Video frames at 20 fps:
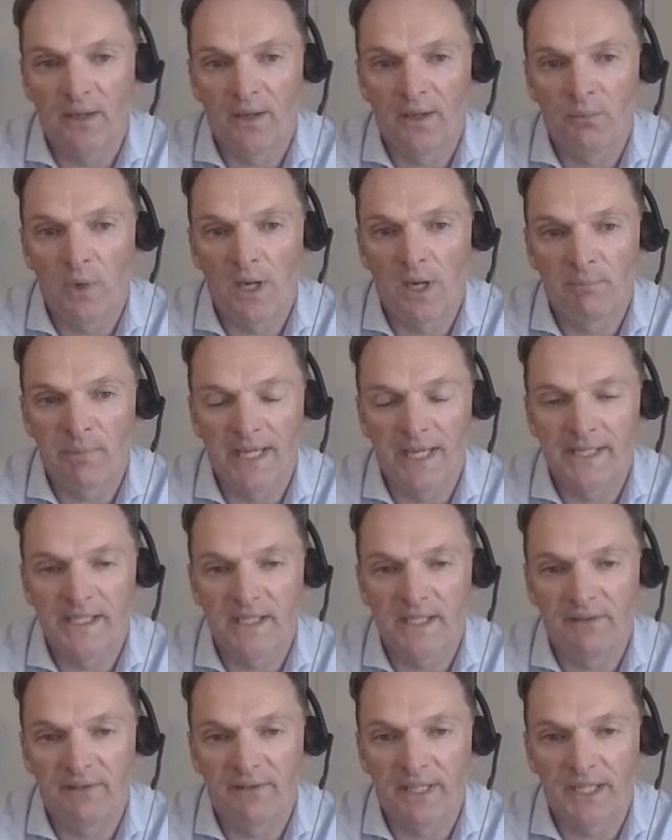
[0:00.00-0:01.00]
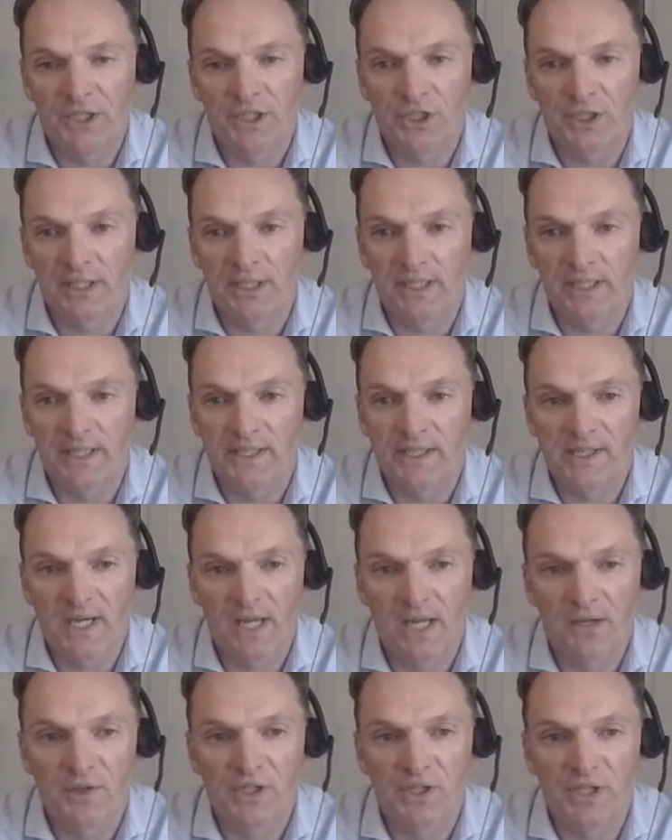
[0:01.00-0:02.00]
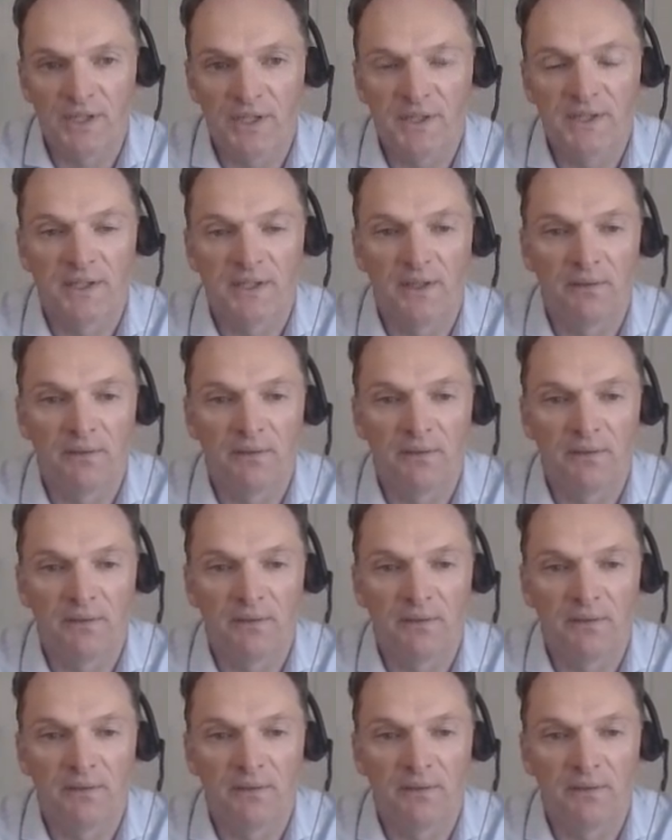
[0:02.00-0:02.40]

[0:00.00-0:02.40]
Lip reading: there were plenty of ESG disclosures,